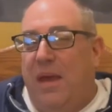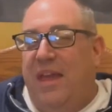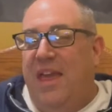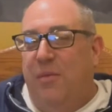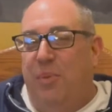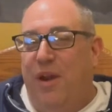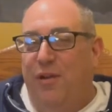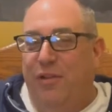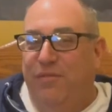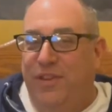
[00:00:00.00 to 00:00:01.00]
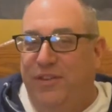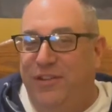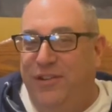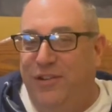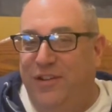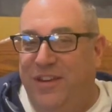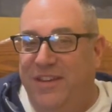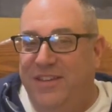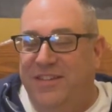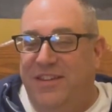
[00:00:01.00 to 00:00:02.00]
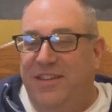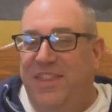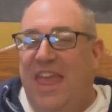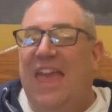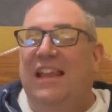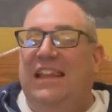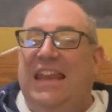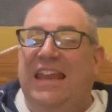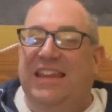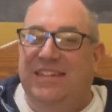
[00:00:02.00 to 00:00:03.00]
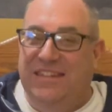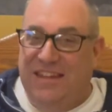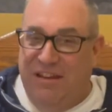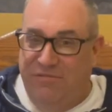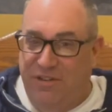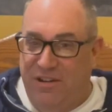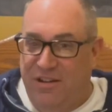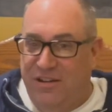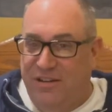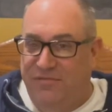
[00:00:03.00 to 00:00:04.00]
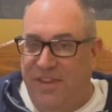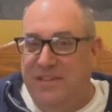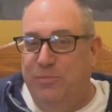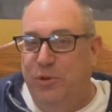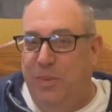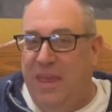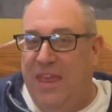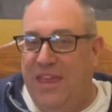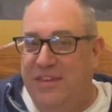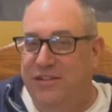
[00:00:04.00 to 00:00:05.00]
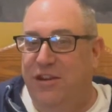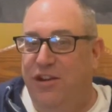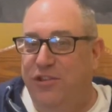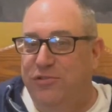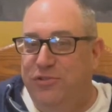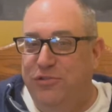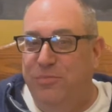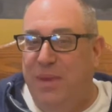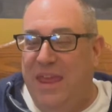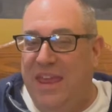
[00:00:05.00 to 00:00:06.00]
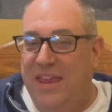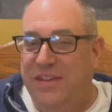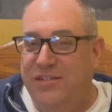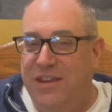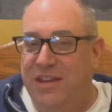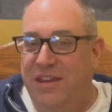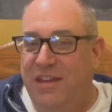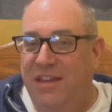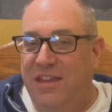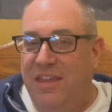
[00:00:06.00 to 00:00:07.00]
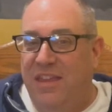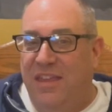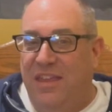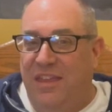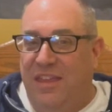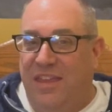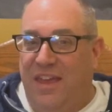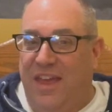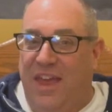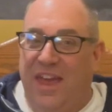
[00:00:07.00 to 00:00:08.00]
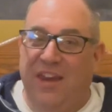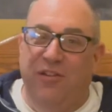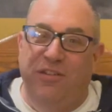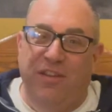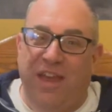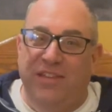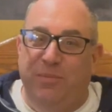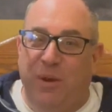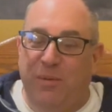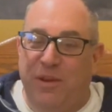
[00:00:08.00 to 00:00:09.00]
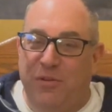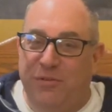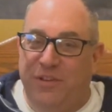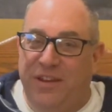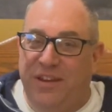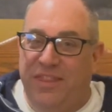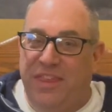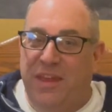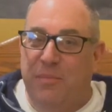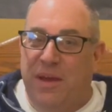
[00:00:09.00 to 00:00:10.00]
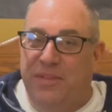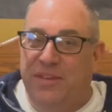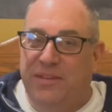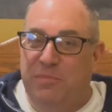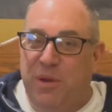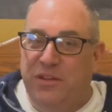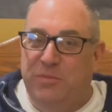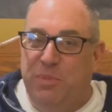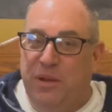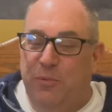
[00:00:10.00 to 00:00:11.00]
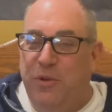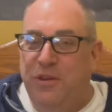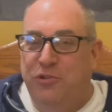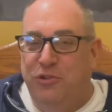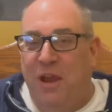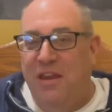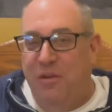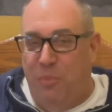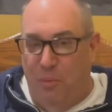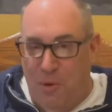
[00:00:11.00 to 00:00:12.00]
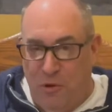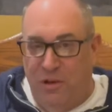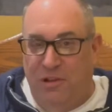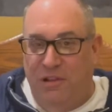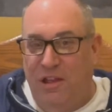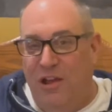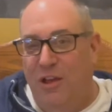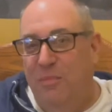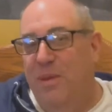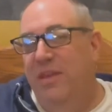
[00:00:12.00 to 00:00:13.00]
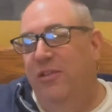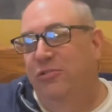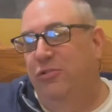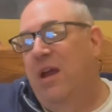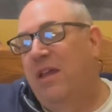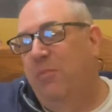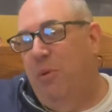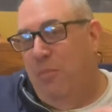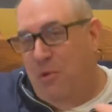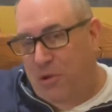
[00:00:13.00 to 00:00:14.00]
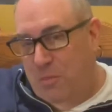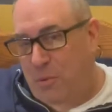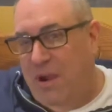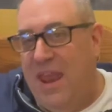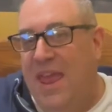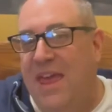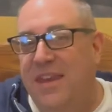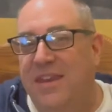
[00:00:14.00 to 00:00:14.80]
kind of proud of this year is the analytics of our Facebook page and our YouTube page, and I know you guys probably don't think about this much, but when you're trying to promote a club and you're trying to promote a brand,